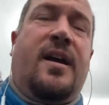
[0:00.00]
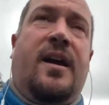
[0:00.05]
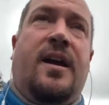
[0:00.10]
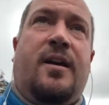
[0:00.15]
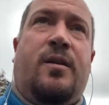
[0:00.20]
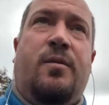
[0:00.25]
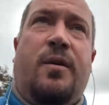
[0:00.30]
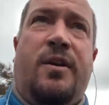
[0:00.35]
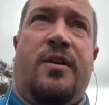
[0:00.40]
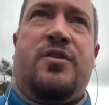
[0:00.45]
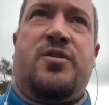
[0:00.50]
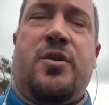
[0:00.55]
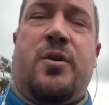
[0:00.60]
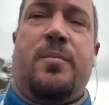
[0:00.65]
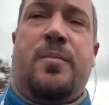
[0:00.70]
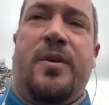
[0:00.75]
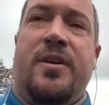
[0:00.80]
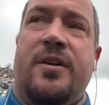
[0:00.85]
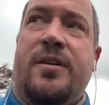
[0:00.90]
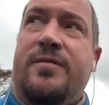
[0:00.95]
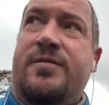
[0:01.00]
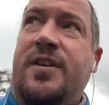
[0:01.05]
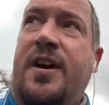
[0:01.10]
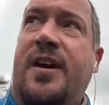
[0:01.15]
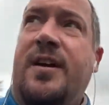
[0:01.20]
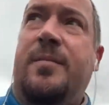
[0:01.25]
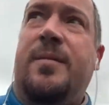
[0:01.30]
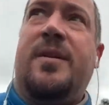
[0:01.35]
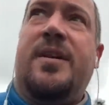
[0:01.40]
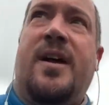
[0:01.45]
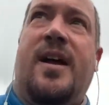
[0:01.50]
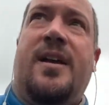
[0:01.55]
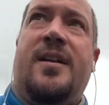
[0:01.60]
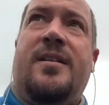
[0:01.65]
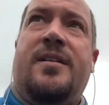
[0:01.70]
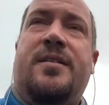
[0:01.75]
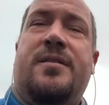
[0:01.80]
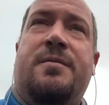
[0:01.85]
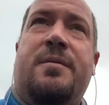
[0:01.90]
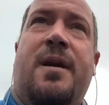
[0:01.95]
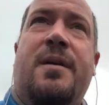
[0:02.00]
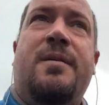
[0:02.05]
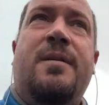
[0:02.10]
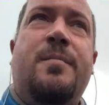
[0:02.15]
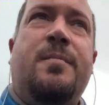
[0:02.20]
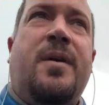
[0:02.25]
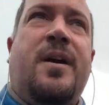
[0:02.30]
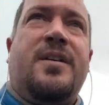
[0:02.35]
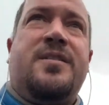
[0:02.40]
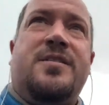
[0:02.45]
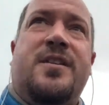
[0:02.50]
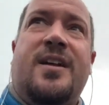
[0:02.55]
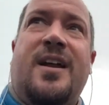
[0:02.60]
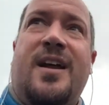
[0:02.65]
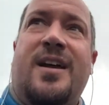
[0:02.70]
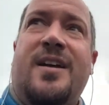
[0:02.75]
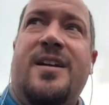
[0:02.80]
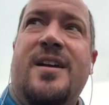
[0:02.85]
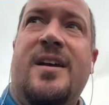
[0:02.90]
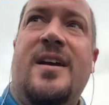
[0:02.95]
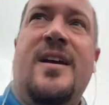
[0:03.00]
quite a short period of time, and there are impacts to that,